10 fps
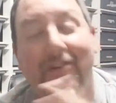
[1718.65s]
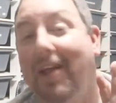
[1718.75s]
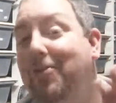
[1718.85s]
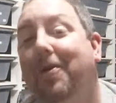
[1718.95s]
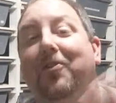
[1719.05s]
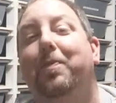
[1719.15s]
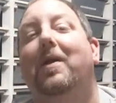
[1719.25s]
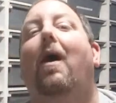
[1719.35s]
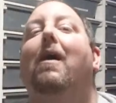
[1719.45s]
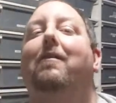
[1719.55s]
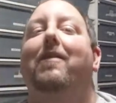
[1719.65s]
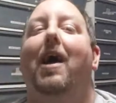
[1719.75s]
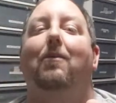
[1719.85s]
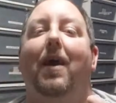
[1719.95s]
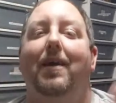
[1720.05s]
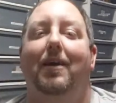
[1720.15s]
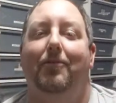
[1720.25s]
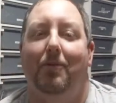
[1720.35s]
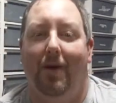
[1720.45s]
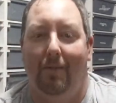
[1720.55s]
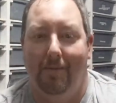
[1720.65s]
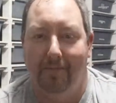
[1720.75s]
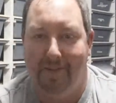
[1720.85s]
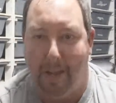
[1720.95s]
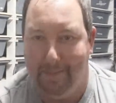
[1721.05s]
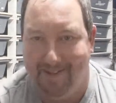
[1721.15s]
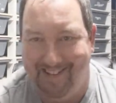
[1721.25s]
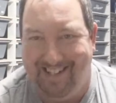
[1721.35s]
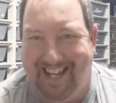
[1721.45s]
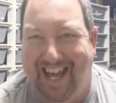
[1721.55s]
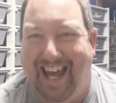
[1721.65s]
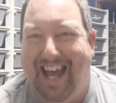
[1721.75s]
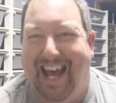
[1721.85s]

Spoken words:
Hey, you can spend all of that right here if you want. We won't stop you.